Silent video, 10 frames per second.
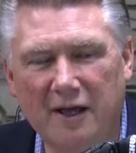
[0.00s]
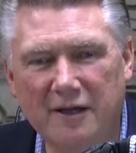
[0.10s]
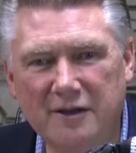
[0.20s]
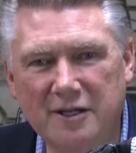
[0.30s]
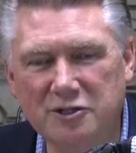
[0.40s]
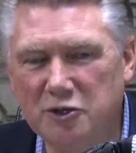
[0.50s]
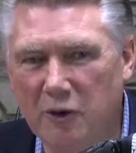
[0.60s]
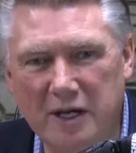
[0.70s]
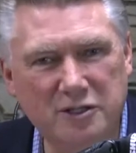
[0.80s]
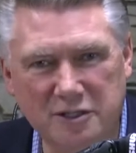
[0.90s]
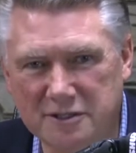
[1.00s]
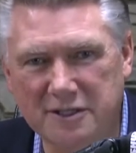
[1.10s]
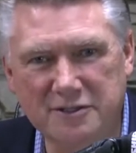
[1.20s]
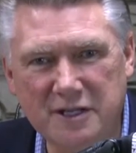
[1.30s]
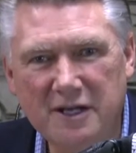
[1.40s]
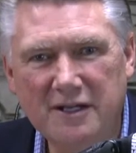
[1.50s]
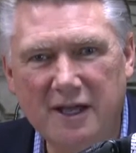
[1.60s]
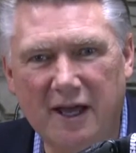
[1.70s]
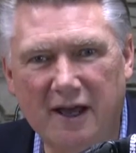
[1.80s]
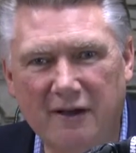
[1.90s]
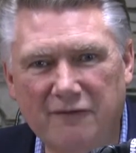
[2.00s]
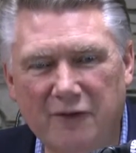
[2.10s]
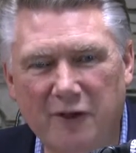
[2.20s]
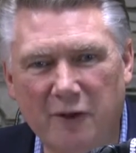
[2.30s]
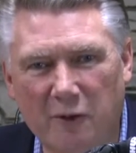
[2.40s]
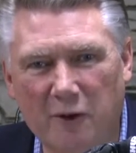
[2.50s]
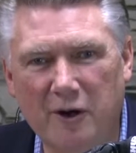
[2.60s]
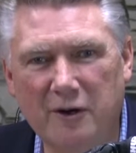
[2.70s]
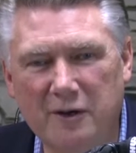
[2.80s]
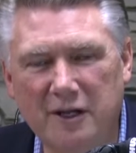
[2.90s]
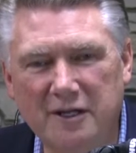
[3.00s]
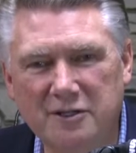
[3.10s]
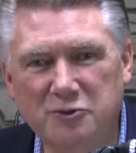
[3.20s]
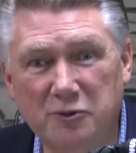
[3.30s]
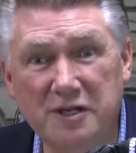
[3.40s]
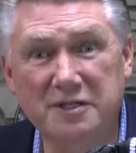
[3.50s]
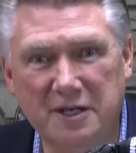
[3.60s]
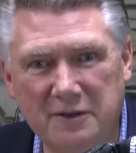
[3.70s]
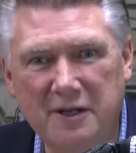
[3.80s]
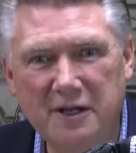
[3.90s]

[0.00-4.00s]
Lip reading: his graciousness. For the Lord is risen.